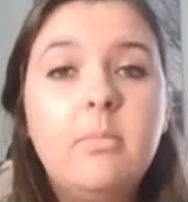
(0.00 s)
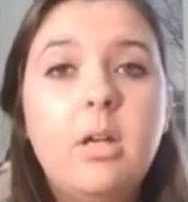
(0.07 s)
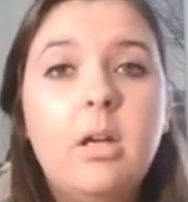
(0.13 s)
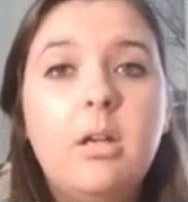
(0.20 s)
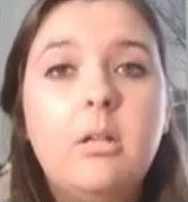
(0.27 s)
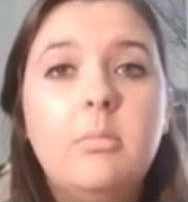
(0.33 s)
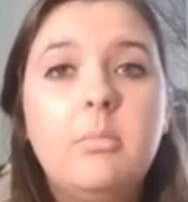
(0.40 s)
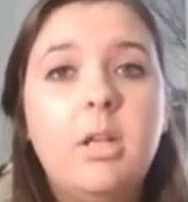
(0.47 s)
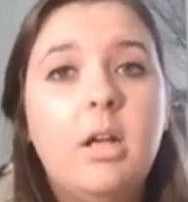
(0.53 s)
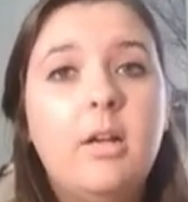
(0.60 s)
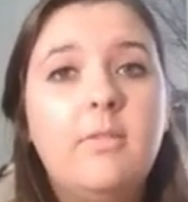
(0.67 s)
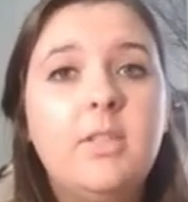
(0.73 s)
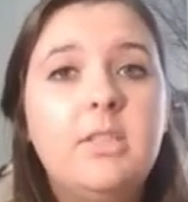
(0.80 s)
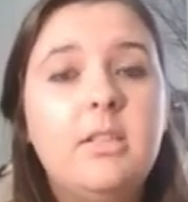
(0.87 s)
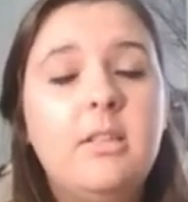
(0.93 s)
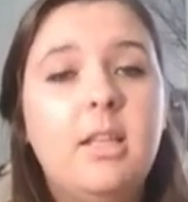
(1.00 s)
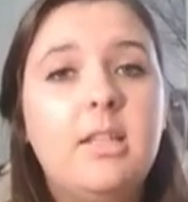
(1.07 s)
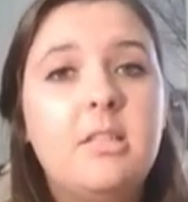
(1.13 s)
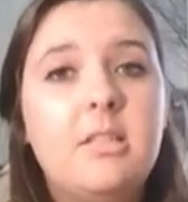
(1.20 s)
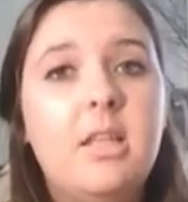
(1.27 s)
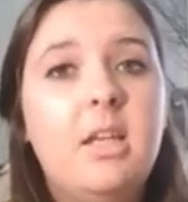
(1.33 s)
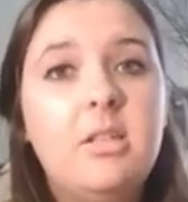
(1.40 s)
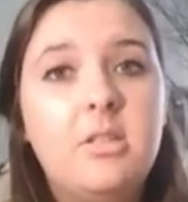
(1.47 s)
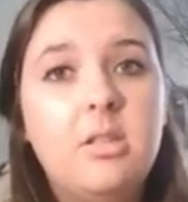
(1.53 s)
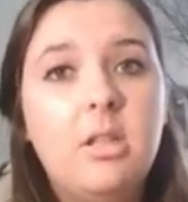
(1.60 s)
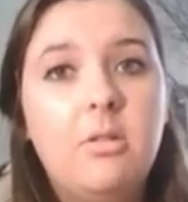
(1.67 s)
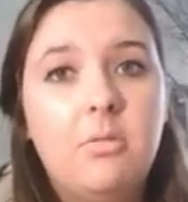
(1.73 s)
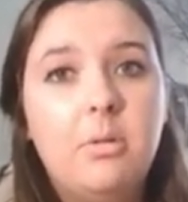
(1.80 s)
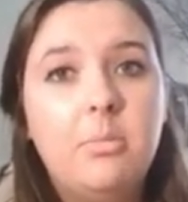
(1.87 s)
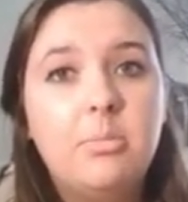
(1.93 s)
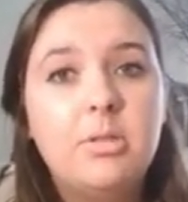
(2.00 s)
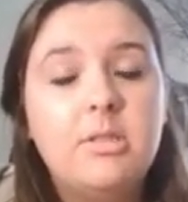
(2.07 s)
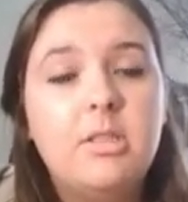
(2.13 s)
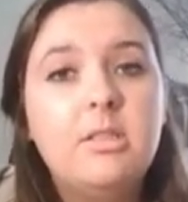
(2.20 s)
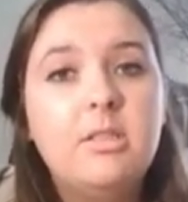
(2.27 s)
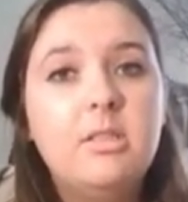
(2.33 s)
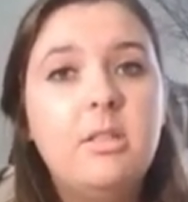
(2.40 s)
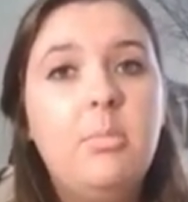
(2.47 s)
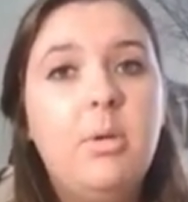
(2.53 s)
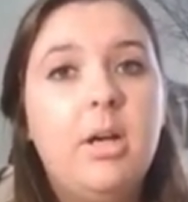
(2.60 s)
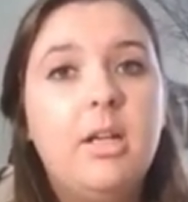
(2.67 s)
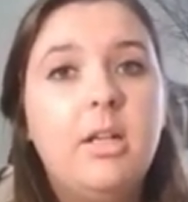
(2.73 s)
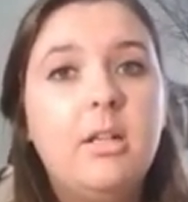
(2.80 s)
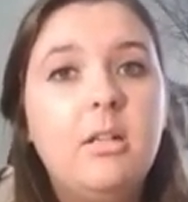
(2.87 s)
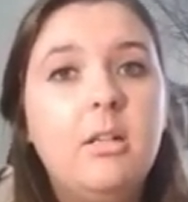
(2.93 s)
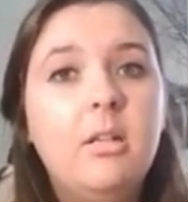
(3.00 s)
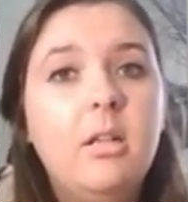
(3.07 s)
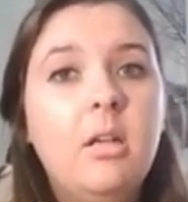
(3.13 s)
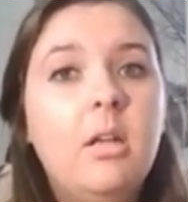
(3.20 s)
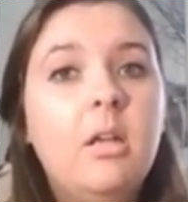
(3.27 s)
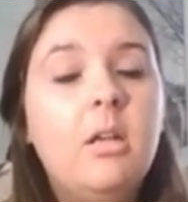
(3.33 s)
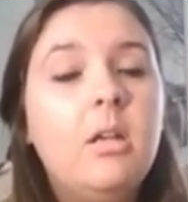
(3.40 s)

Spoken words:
Obviously, that's the agent that represents the buyer.